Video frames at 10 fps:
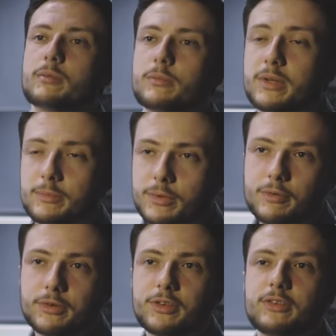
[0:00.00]
We're
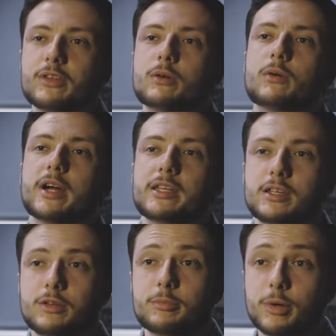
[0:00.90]
obviously still quite
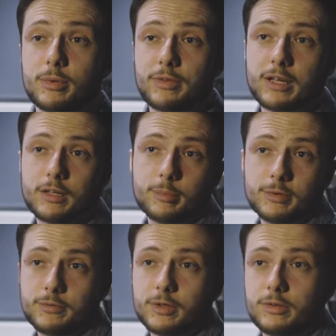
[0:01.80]
new, but we've had a
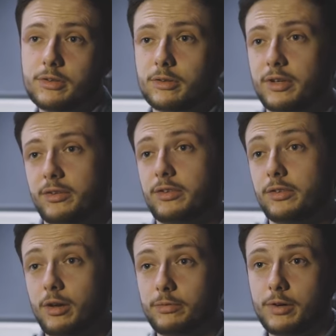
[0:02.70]
couple of good successes
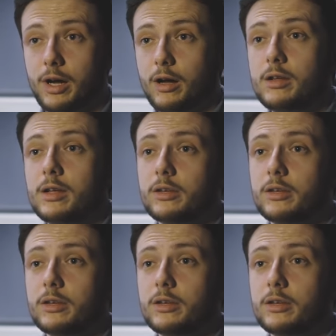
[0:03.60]
so far,